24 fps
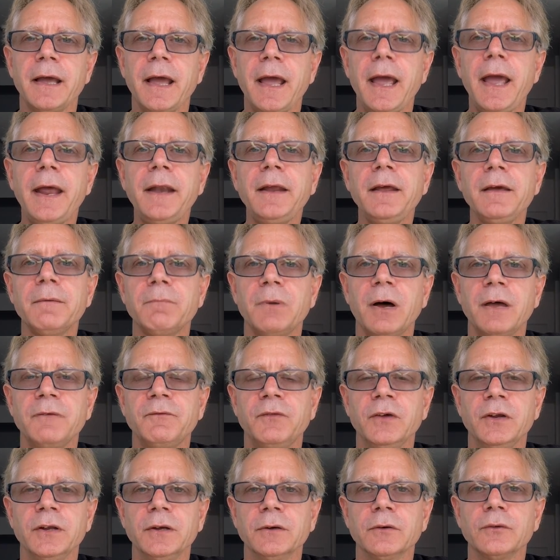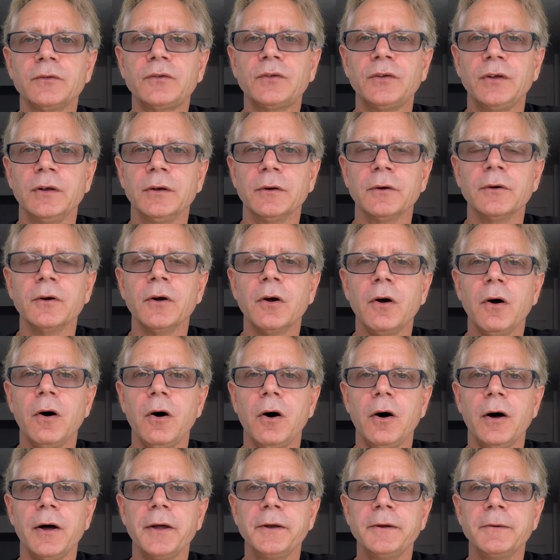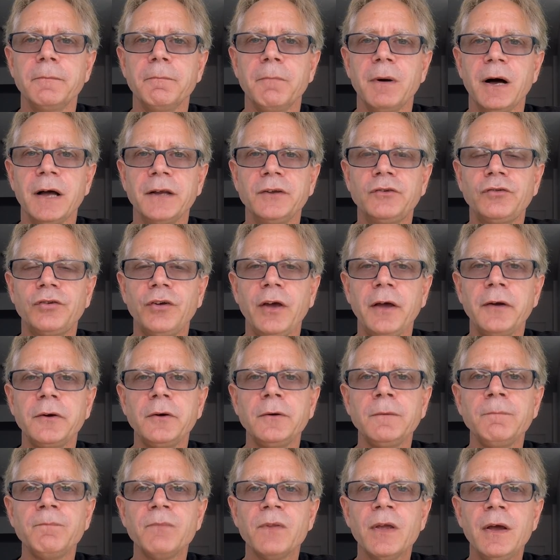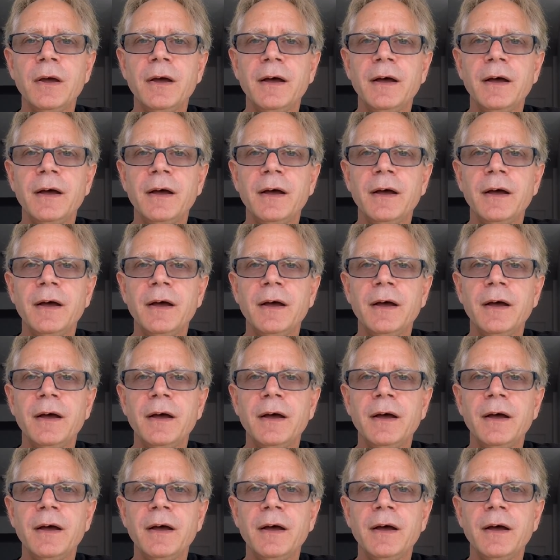any of my videos here on my channel.